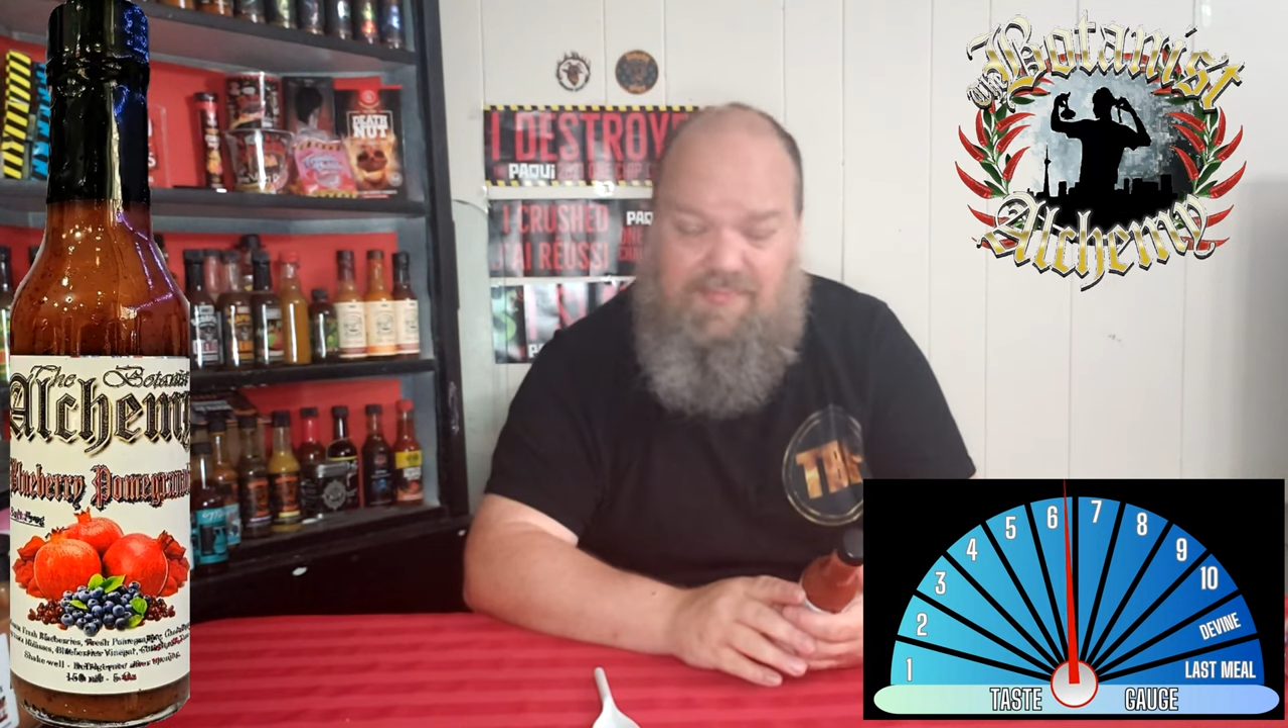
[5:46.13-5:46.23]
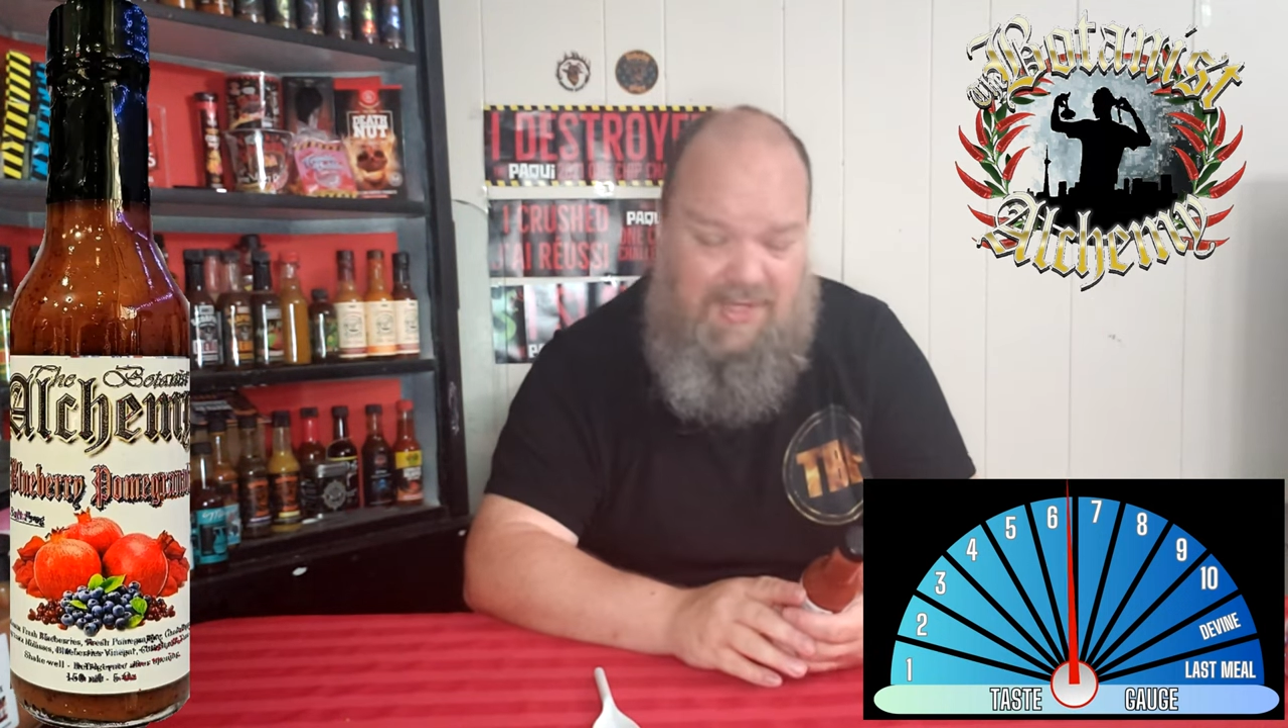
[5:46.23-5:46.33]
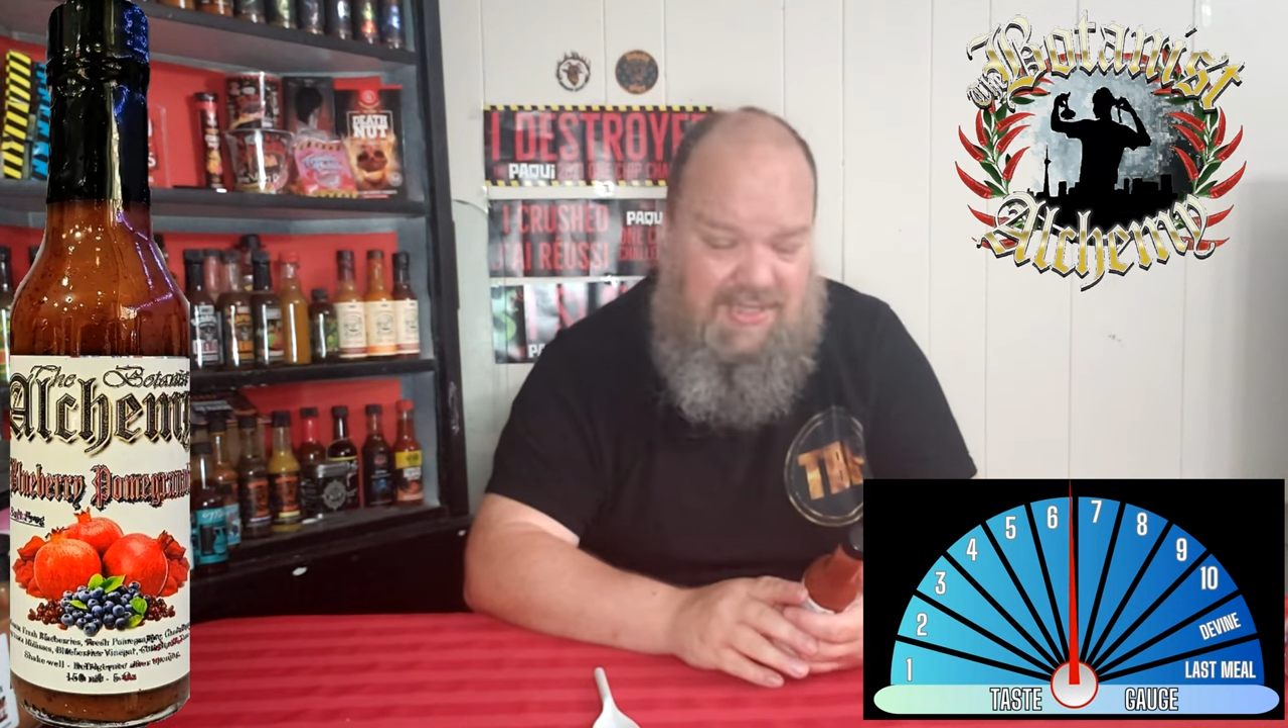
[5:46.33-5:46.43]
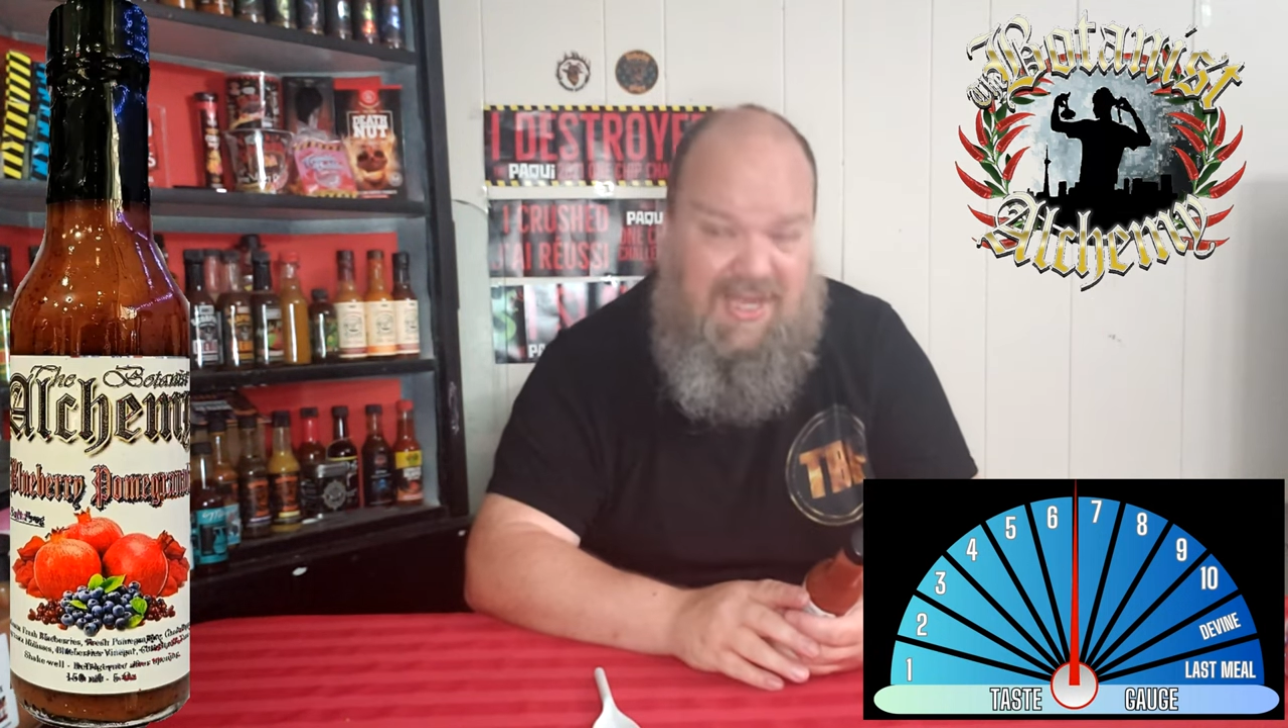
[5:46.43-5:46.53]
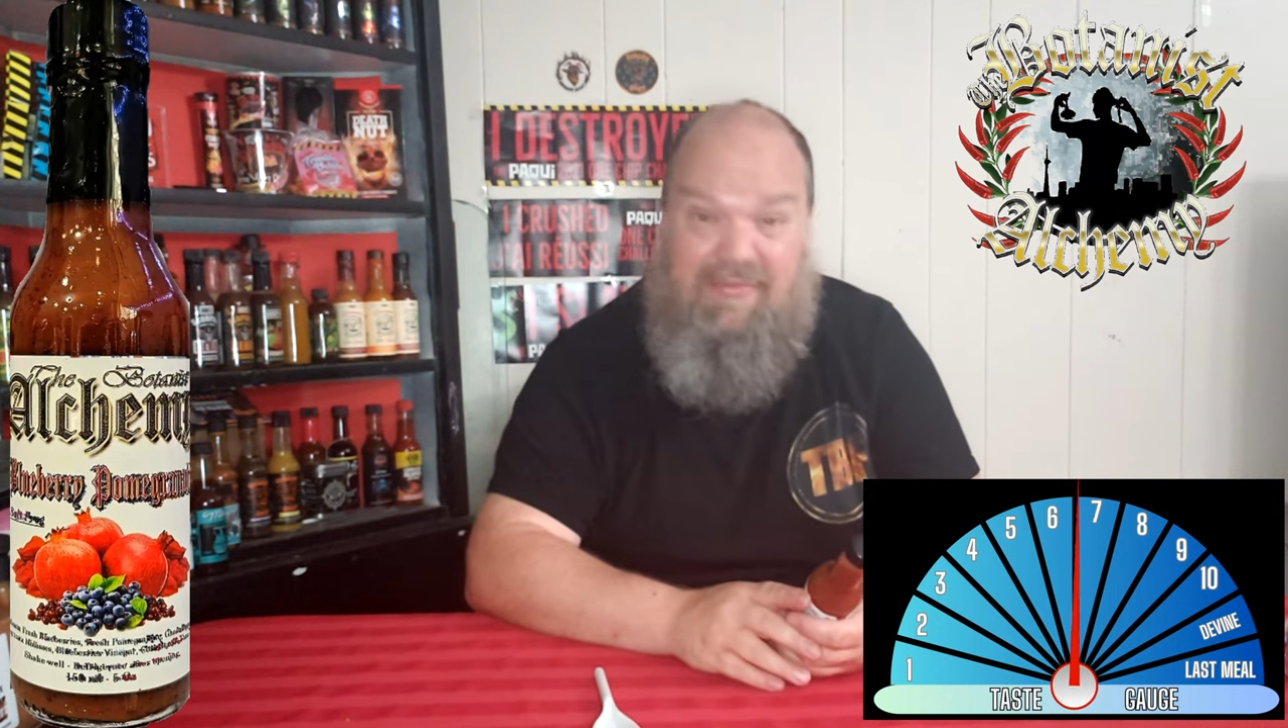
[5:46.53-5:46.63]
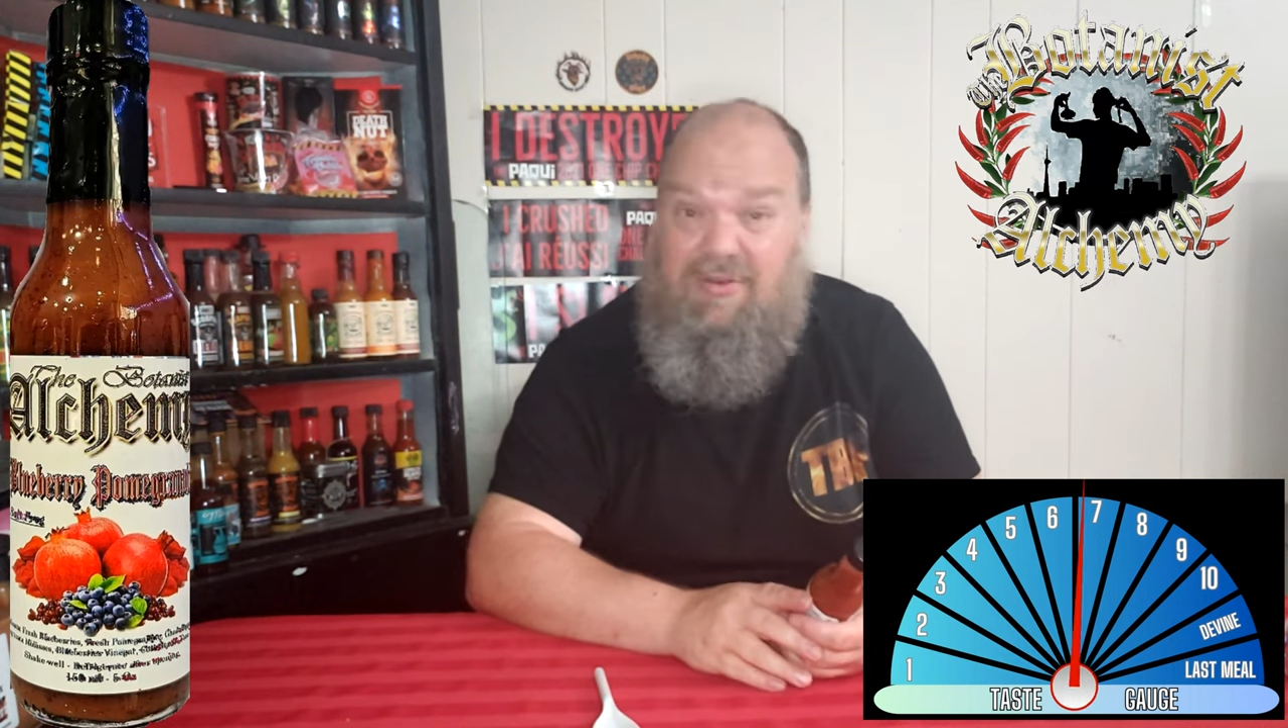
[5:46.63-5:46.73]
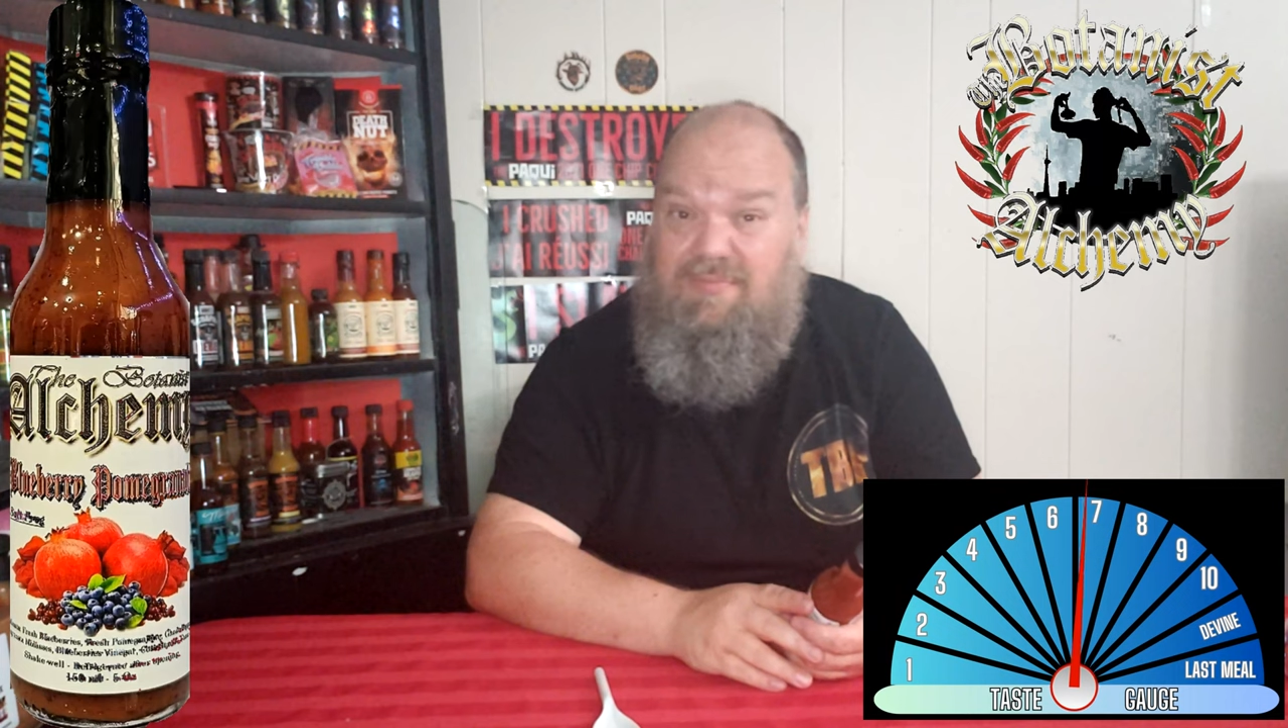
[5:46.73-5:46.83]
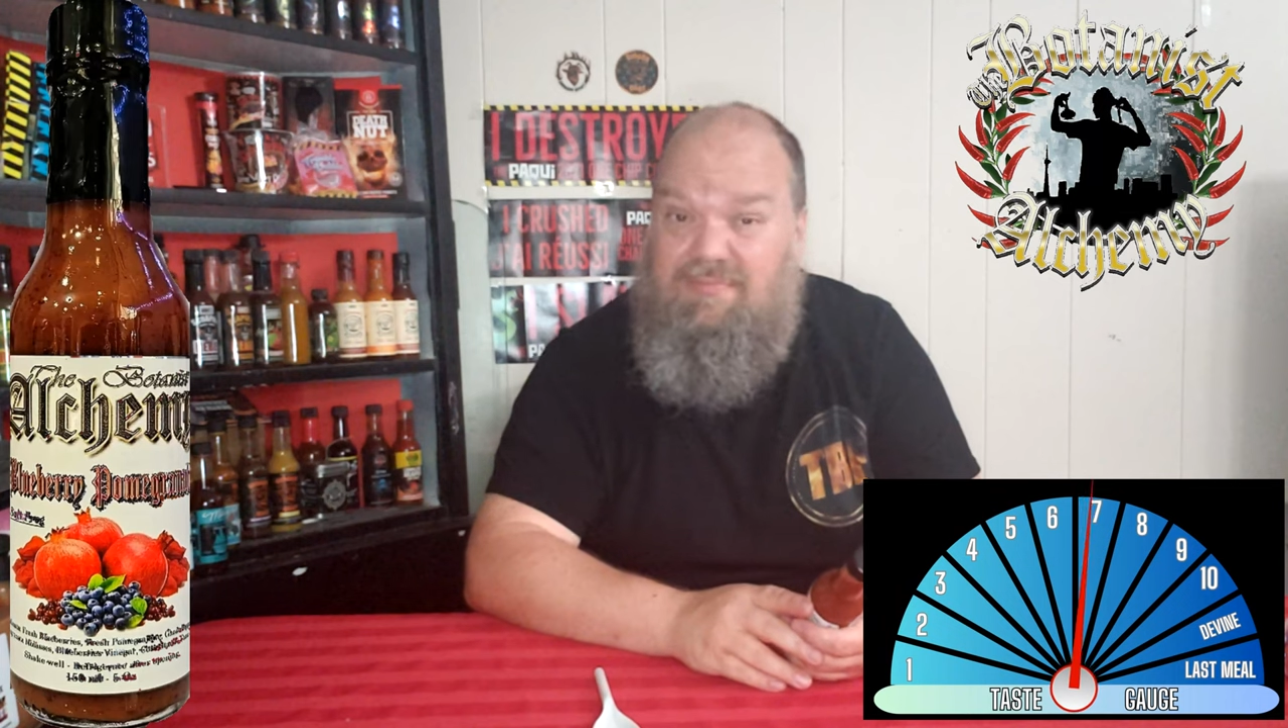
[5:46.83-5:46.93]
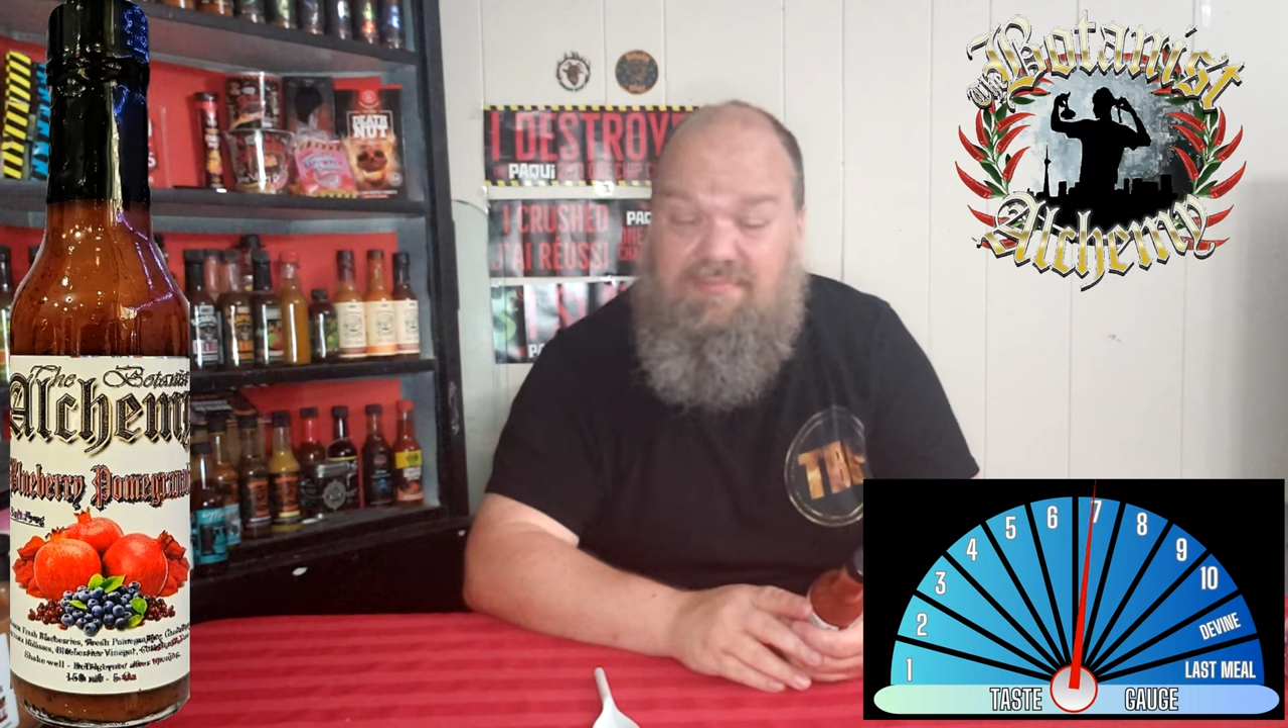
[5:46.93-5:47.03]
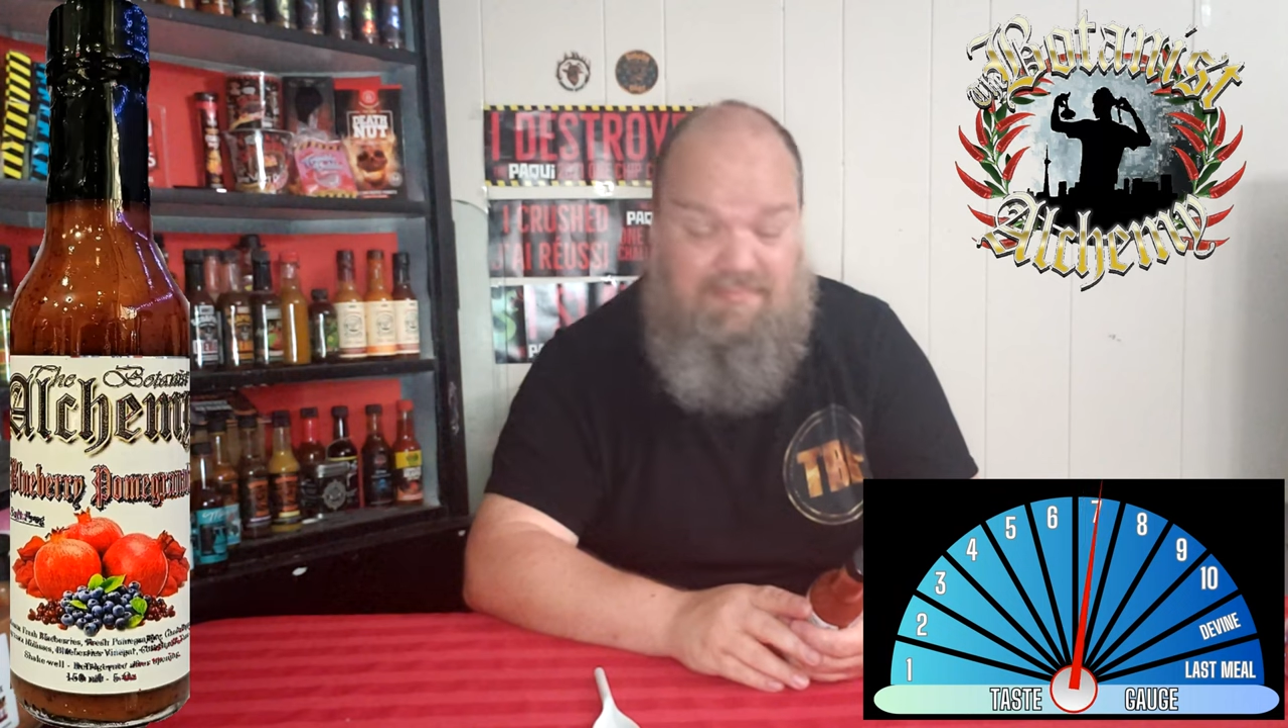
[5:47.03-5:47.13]
a
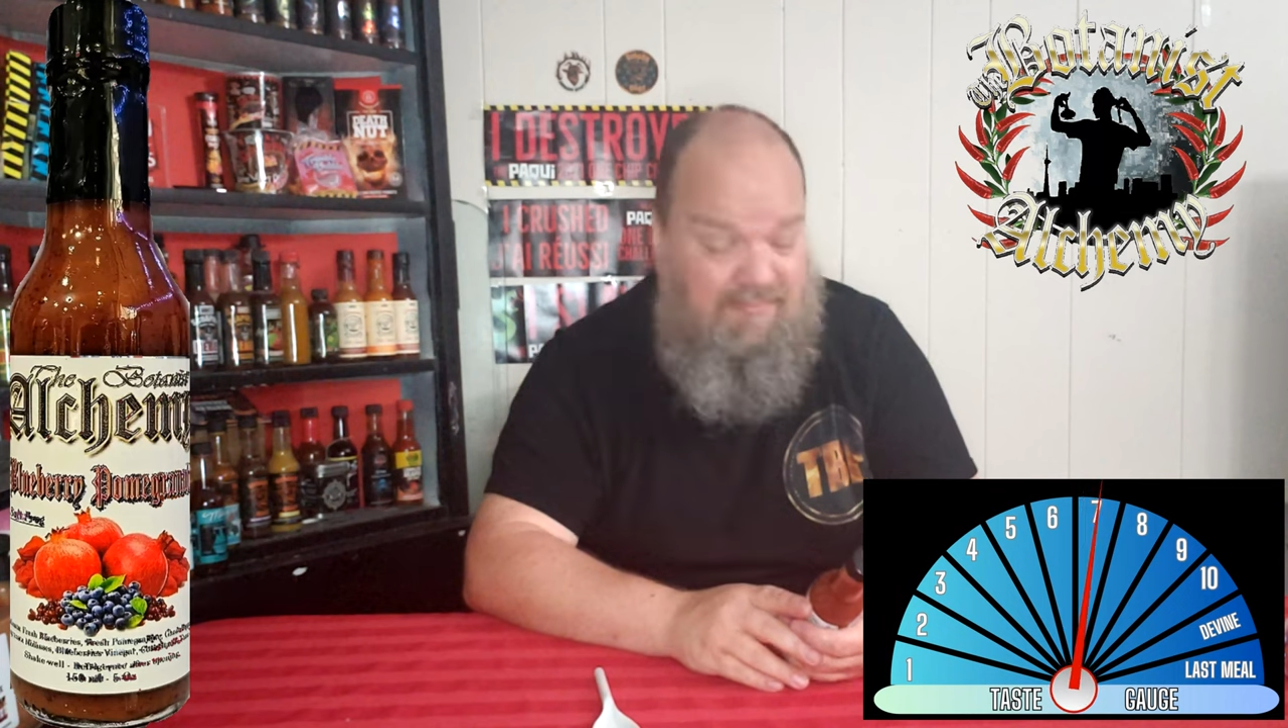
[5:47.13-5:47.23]
seven.